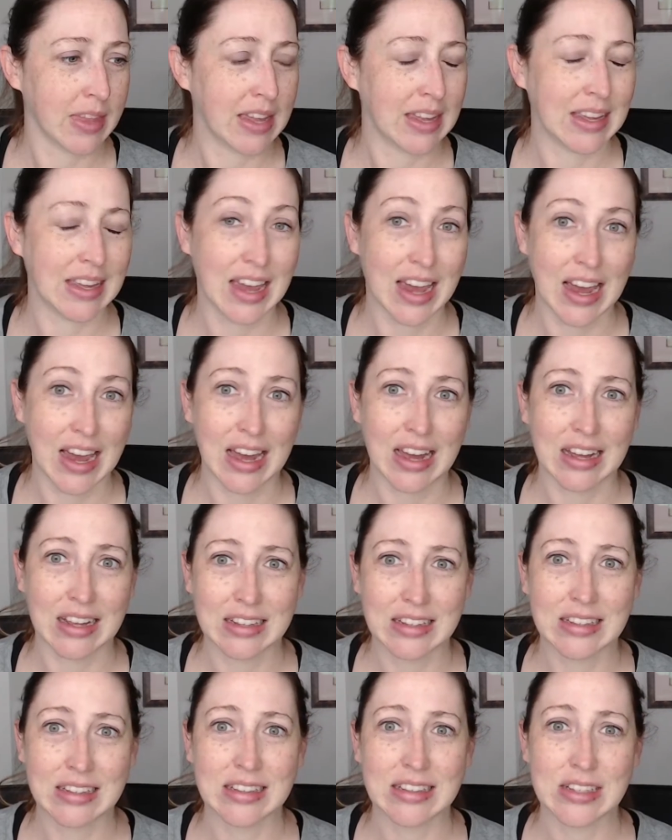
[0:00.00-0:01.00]
yeah,
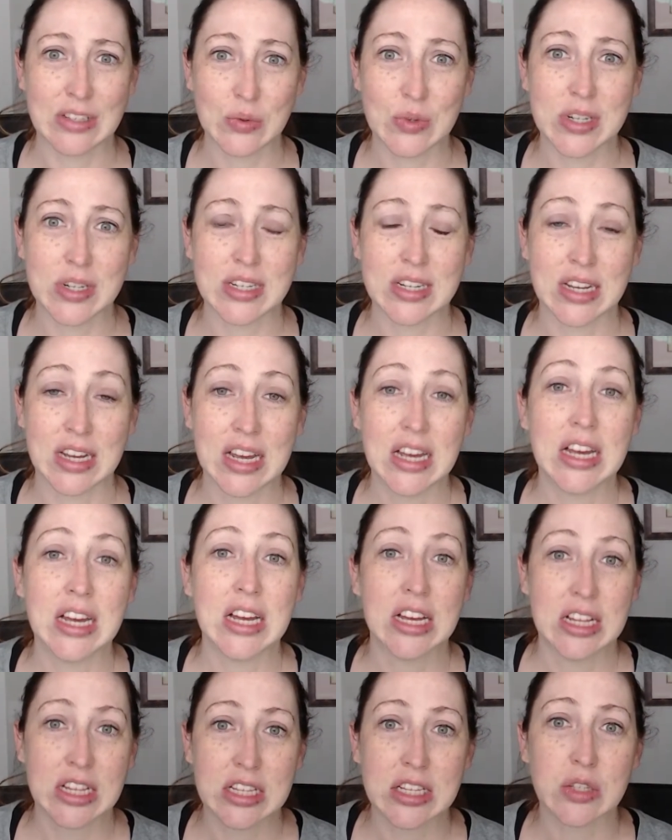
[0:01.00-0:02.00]
this one
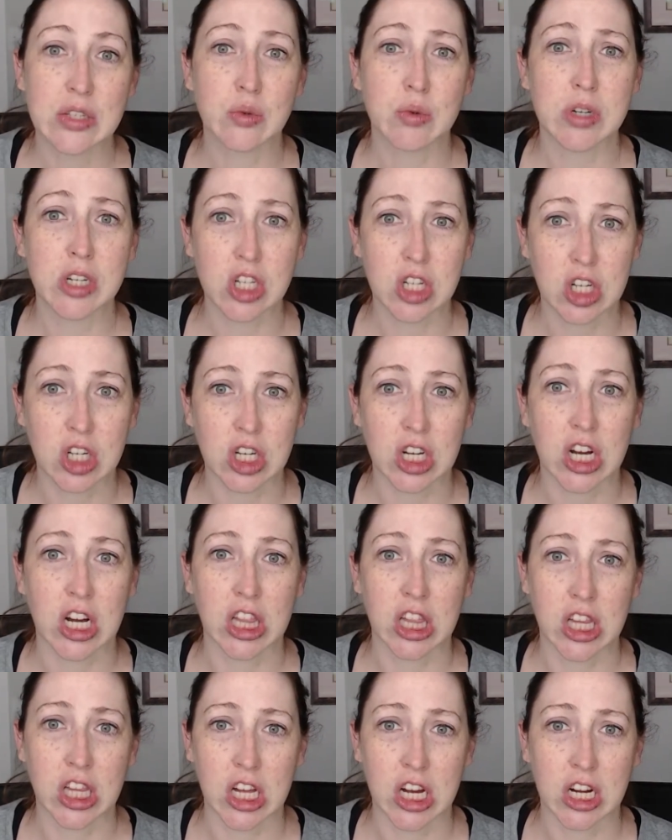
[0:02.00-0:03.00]
this one took a
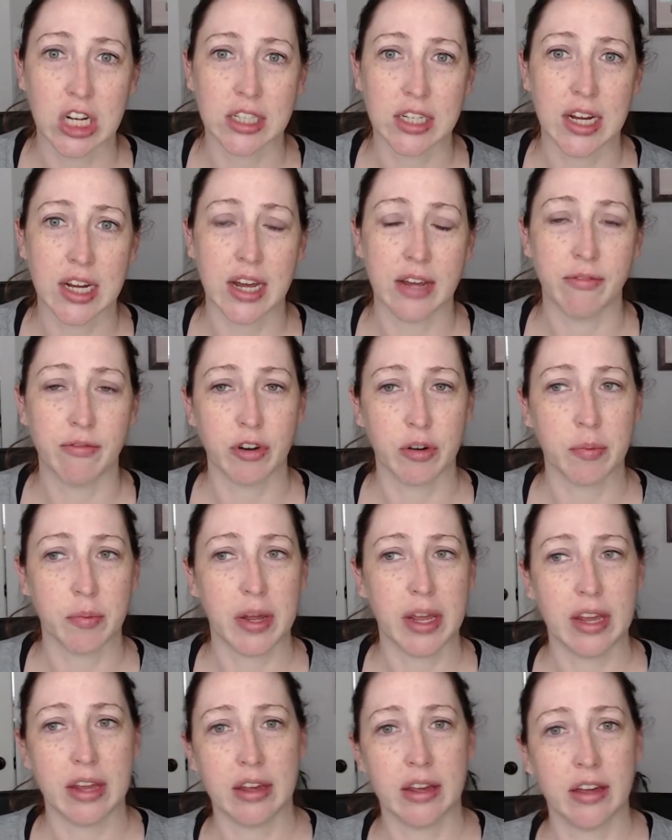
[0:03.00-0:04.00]
long time for
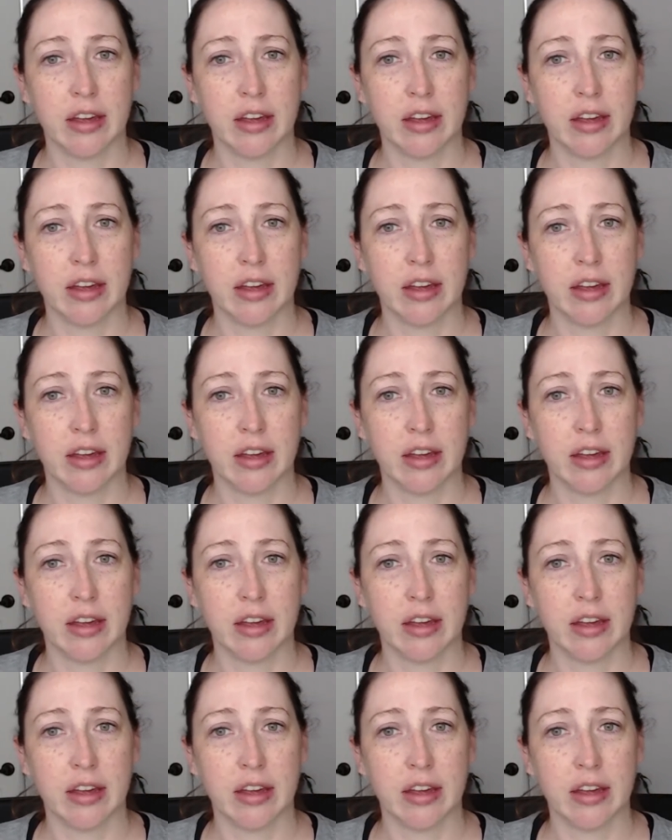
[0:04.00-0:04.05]
me.